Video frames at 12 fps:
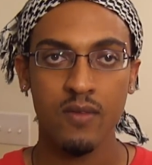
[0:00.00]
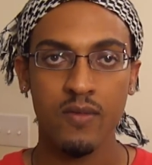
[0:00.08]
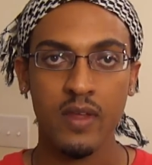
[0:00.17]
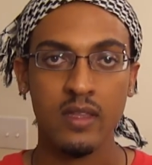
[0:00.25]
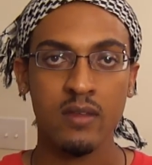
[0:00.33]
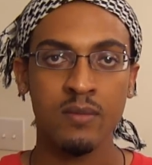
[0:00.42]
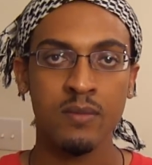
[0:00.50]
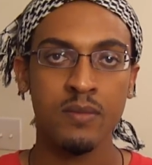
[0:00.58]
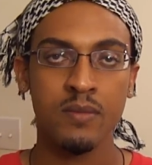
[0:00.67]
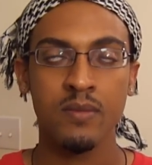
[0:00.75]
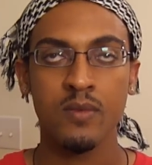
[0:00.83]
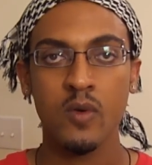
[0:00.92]
victim
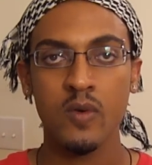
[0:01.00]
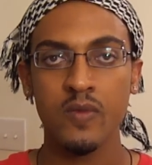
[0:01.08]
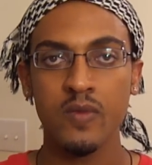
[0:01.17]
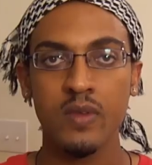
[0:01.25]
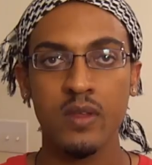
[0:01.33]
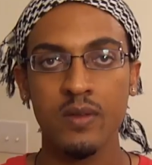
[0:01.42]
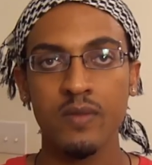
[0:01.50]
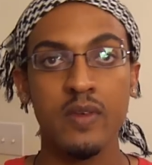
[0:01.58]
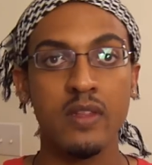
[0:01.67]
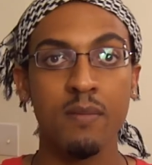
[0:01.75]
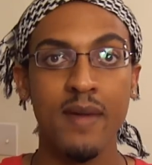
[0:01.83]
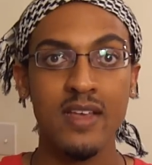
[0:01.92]
or
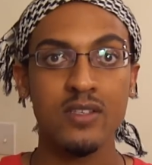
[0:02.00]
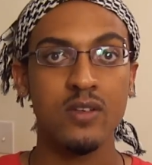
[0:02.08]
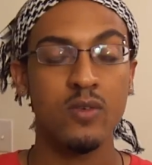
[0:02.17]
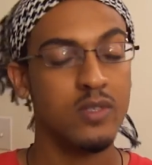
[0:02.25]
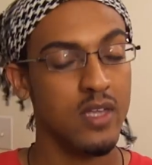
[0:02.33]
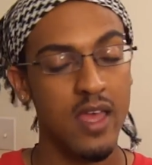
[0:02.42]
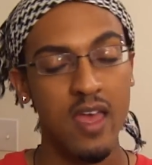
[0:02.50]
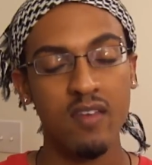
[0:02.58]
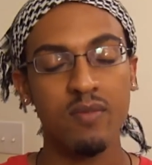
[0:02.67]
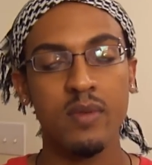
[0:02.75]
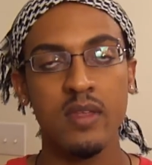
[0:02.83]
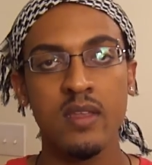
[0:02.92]
victimizer, which I
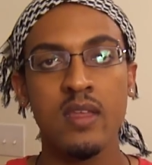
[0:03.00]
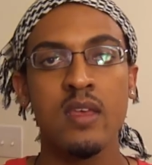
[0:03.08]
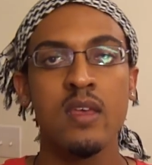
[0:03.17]
have been,